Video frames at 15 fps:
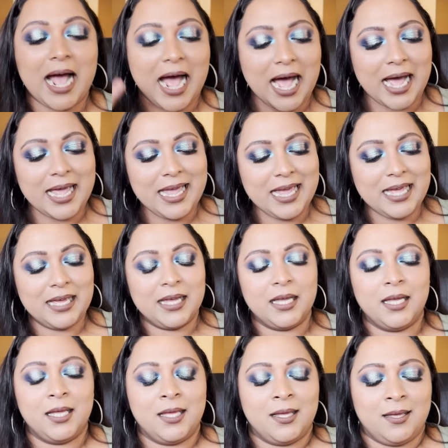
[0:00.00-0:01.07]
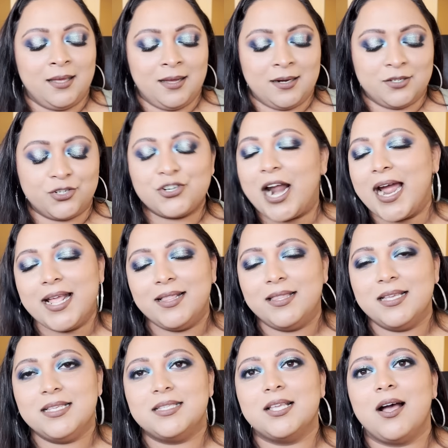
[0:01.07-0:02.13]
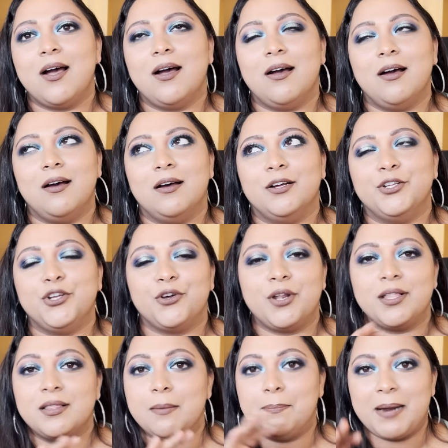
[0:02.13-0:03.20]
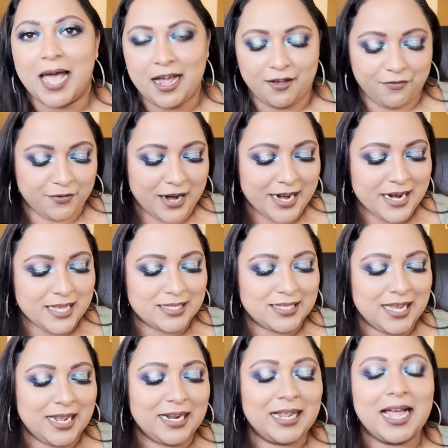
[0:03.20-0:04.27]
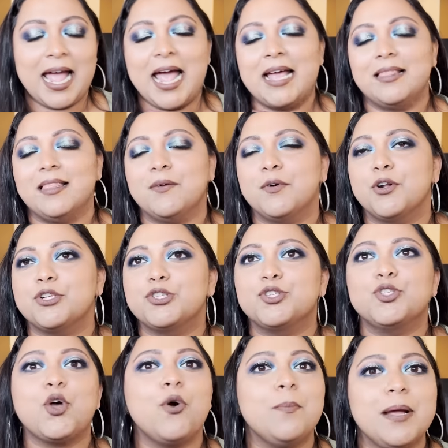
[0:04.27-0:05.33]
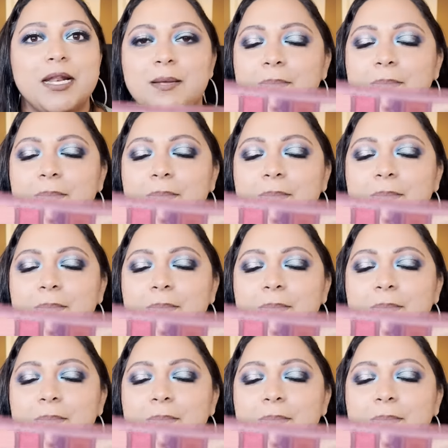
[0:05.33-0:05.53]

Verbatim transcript: I tried this during the Black Friday sale, and there were so many